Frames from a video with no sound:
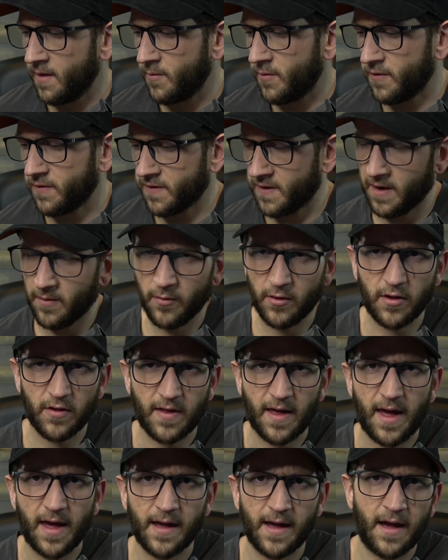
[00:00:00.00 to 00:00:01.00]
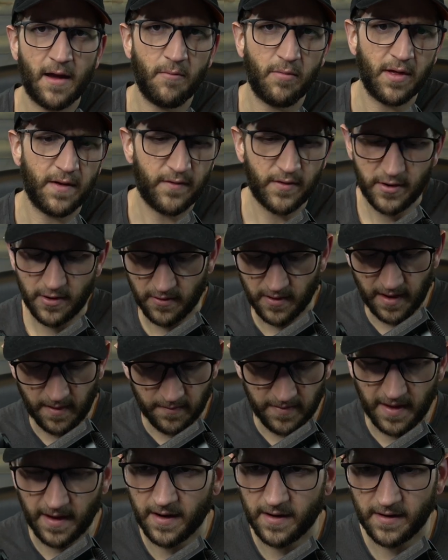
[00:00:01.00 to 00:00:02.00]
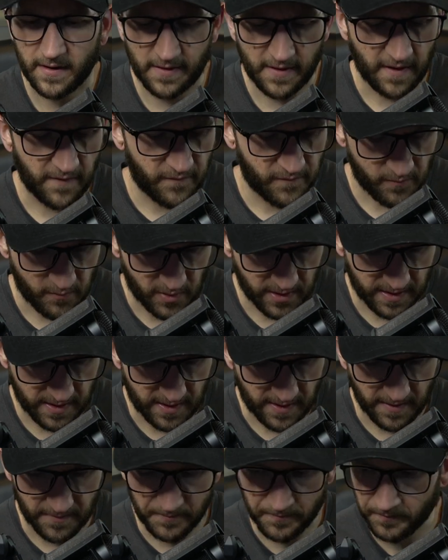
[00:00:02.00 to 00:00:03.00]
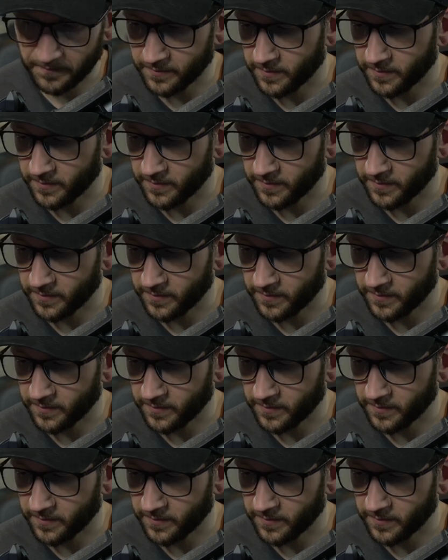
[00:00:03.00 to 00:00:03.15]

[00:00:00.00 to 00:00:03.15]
most of the time we just hang out, play video games, that kind of stuff, but uh,